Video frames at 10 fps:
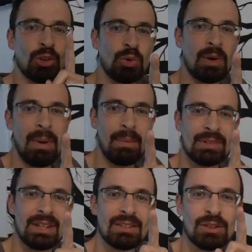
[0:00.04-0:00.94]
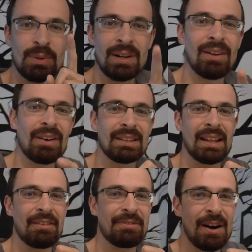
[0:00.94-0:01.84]
Do you remember that tree log
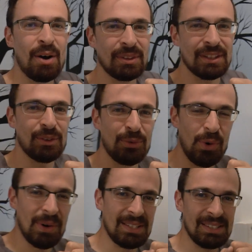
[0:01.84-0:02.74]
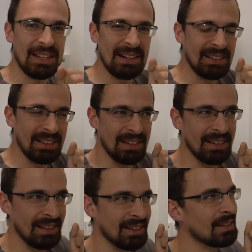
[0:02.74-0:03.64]
that I found in the forest near
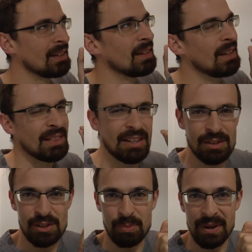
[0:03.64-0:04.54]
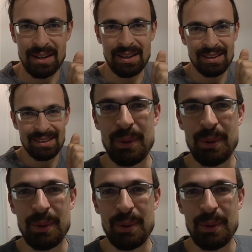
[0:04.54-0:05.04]
the near the spring?